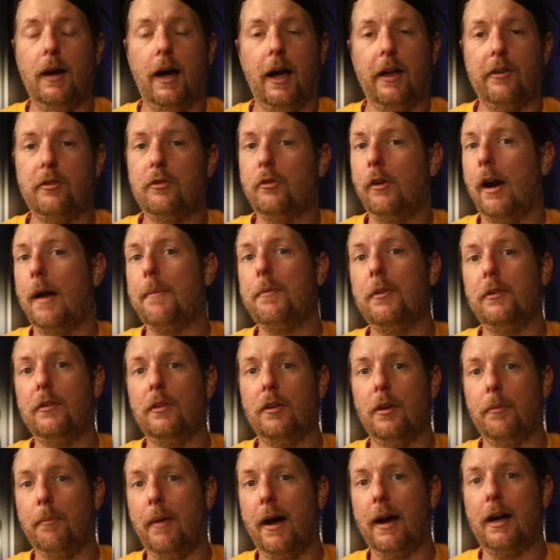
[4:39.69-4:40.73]
I strapped it to
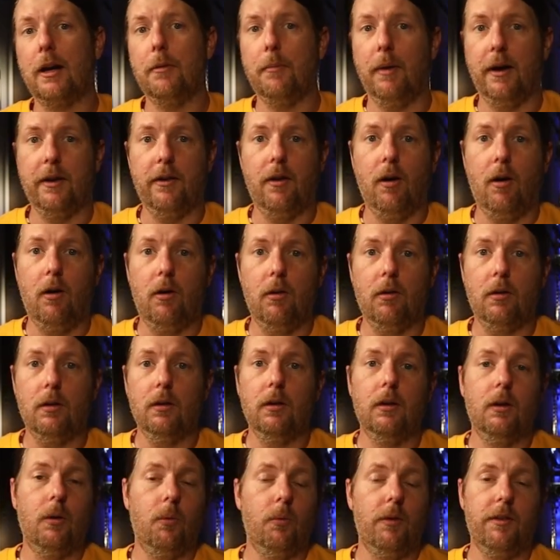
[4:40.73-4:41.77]
the back of my dog
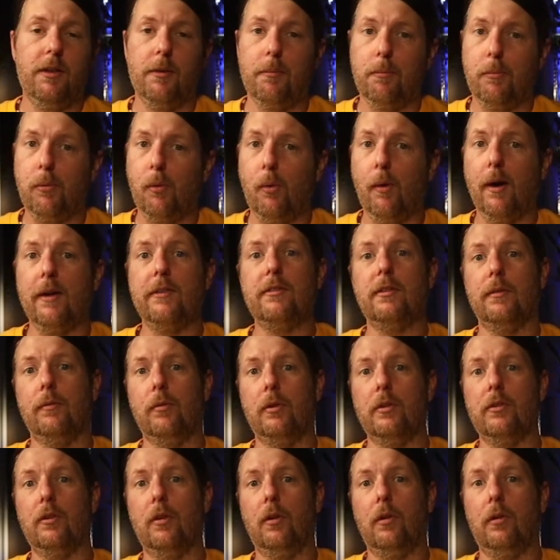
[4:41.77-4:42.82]
with impressive
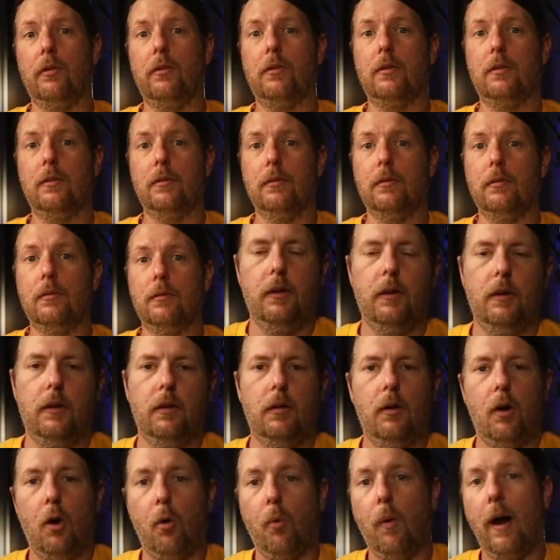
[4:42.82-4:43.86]
results.
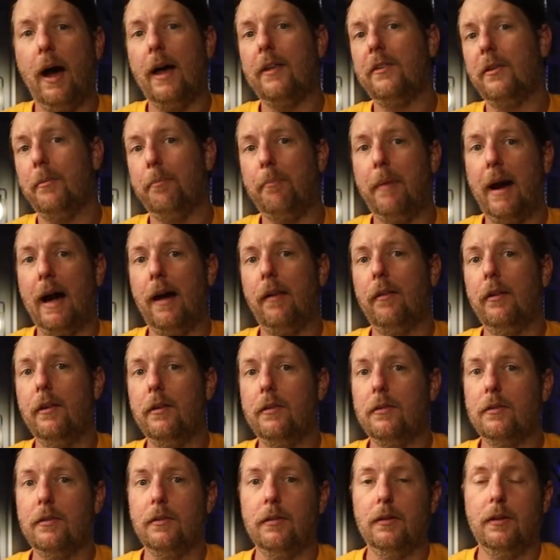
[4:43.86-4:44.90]
Horizon
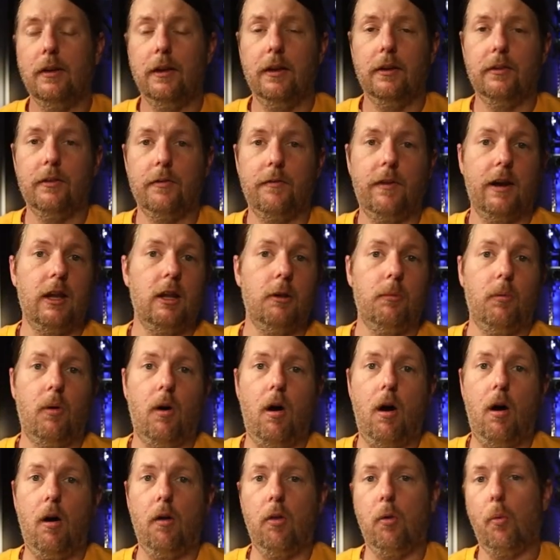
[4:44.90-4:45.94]
Balance is available
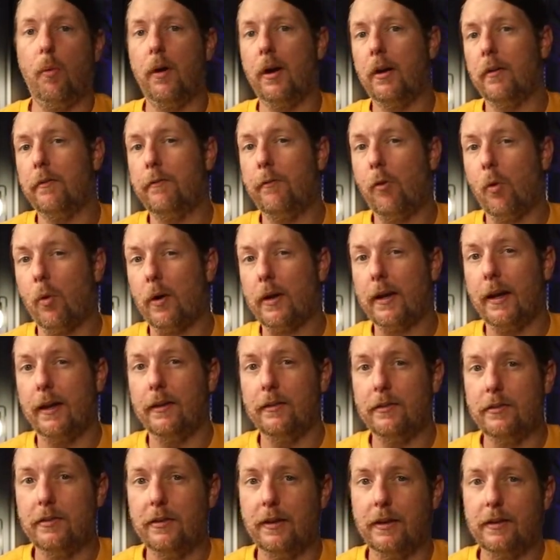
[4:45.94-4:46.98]
all the way to 4K
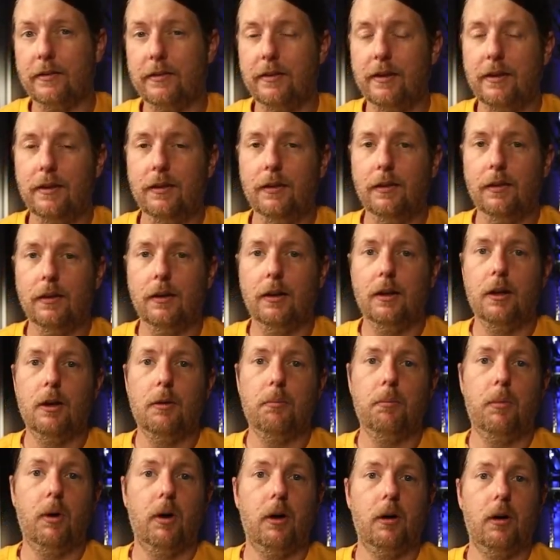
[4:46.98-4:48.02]
60,
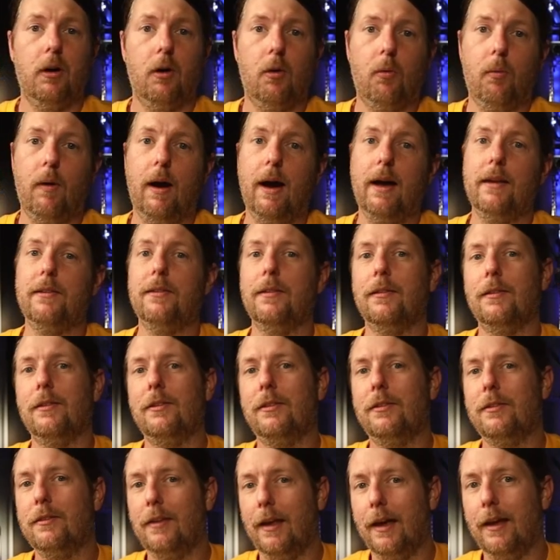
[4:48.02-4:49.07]
but Horizon
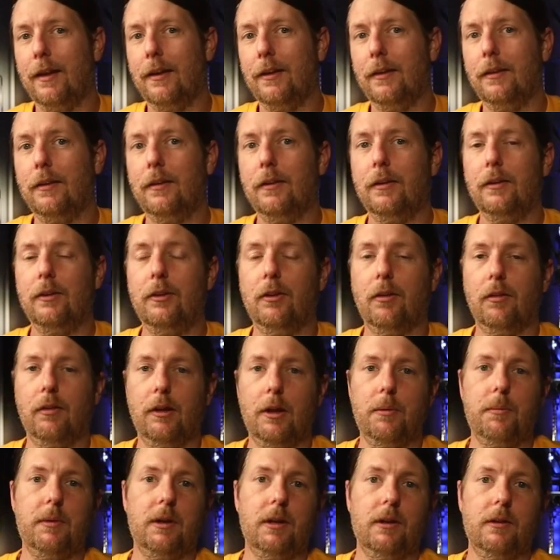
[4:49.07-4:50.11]
Steady, you're
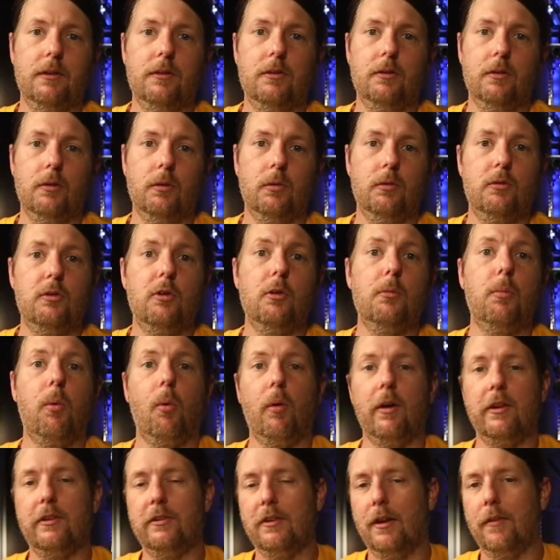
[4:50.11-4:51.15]
limited to
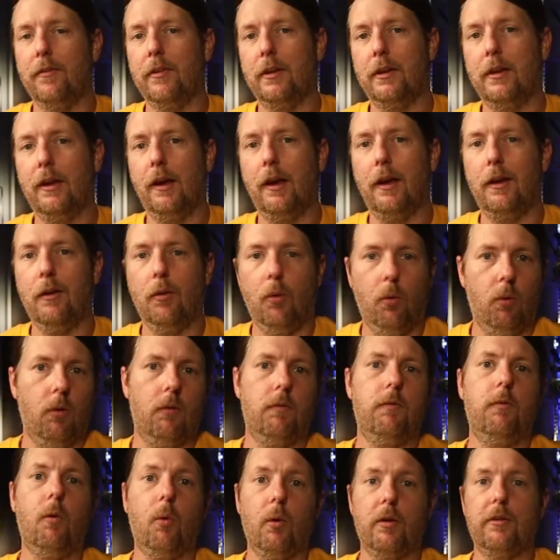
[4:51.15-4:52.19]
2.7K or
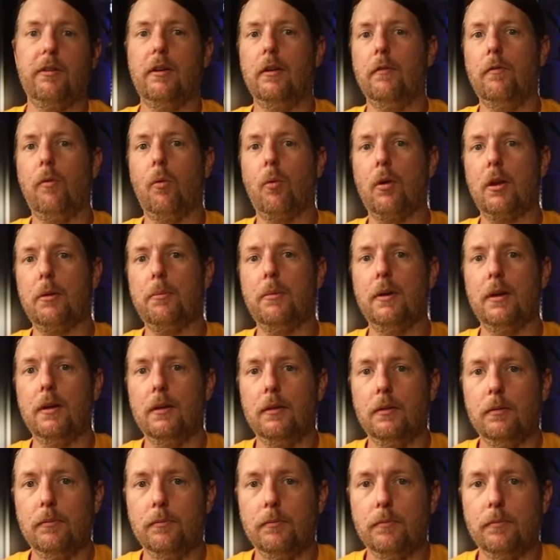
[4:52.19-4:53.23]
1440p.